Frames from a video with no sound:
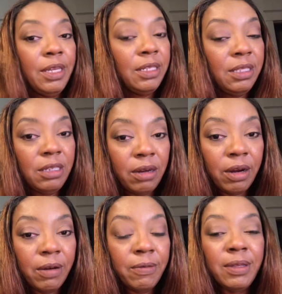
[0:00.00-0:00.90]
The
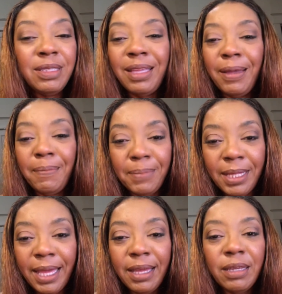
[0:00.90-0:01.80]
dark ones like
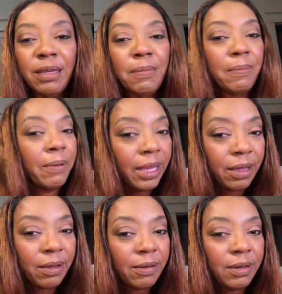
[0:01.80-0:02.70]
black and
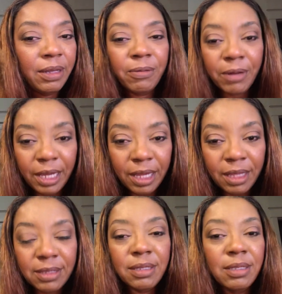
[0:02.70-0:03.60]
brown and
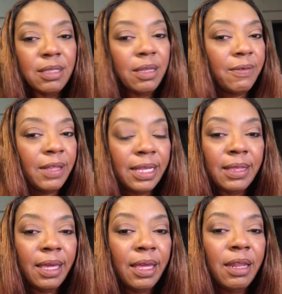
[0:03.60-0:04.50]
reds and stuff like
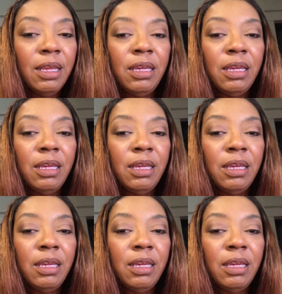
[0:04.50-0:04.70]
that,